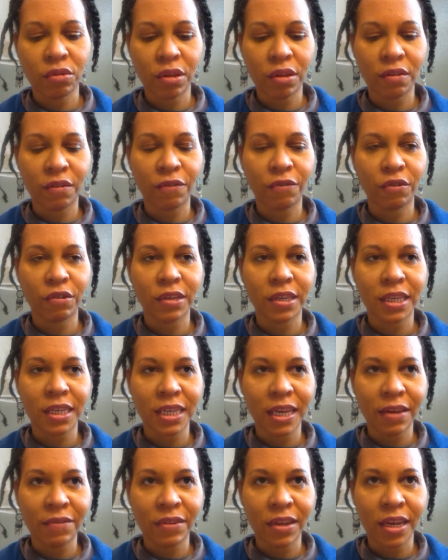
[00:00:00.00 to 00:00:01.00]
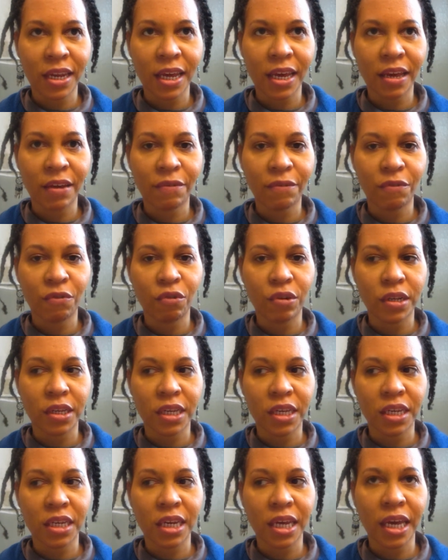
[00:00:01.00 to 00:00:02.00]
do this for a 7-day,
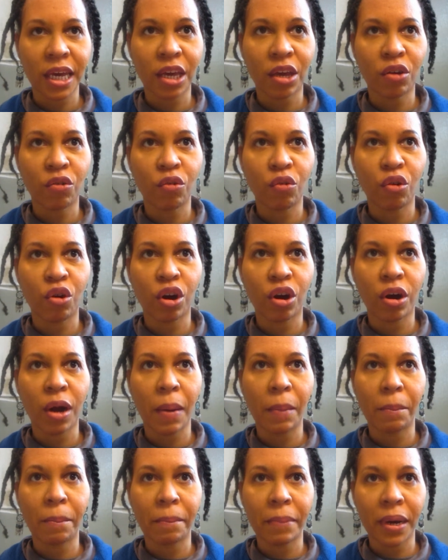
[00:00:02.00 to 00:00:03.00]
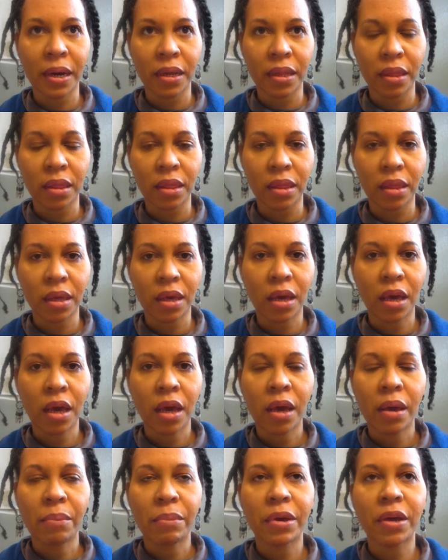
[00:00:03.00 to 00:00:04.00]
14-day, or a month.
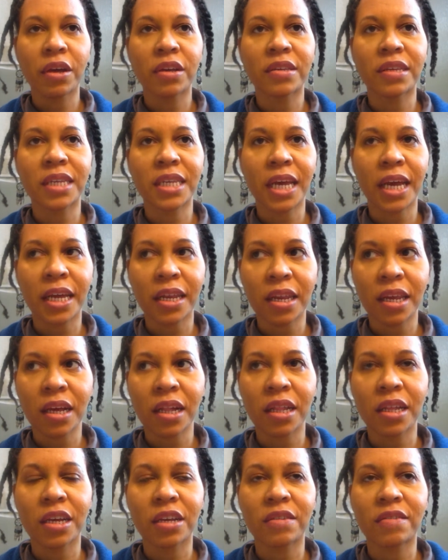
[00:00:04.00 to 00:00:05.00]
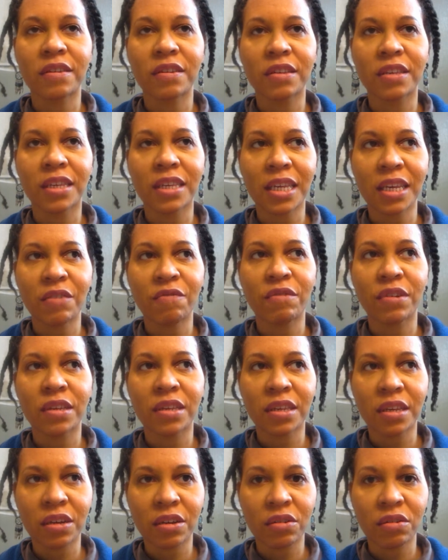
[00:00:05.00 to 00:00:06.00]
Because technically to see
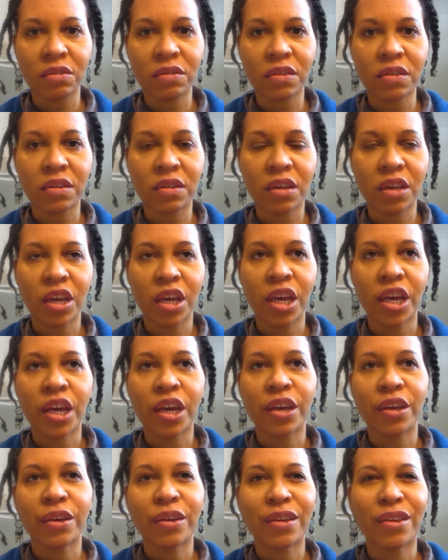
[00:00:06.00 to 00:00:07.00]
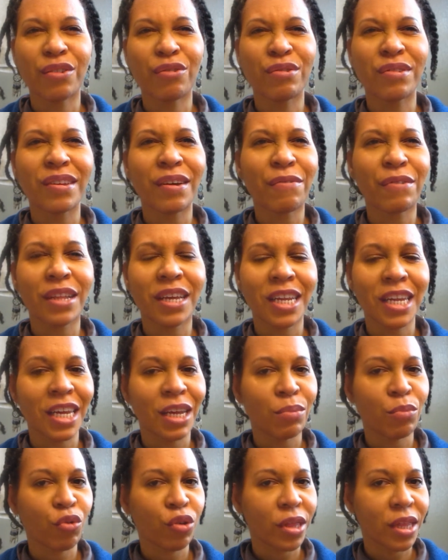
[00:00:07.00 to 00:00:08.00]
results, you definitely
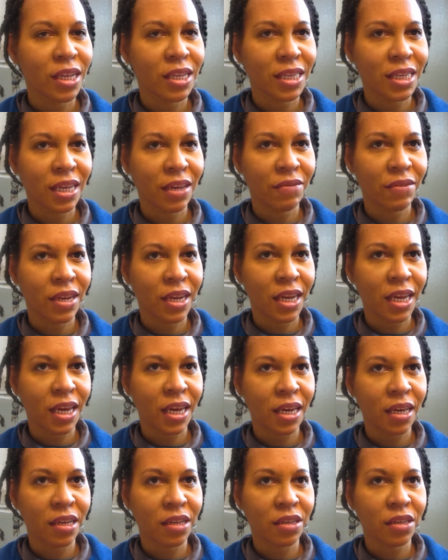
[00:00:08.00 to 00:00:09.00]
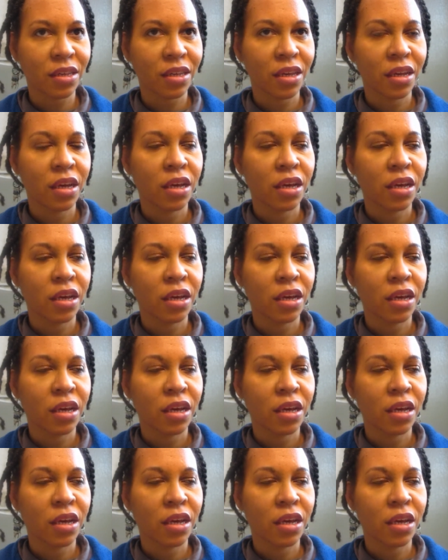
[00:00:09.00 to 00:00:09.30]
need more than 7 days.